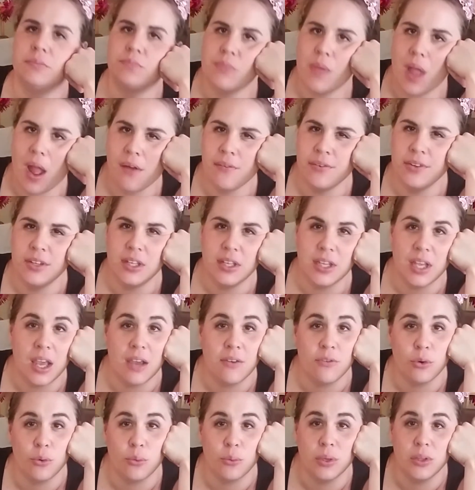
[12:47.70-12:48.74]
I feel like I have
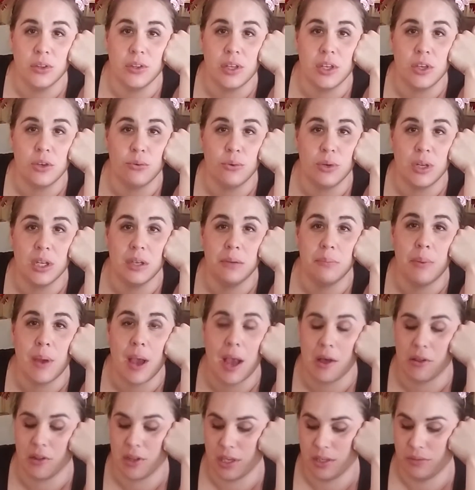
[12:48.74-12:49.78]
a really unique
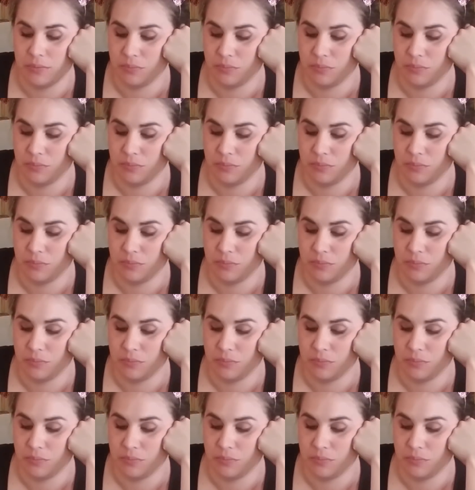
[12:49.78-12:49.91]
palate.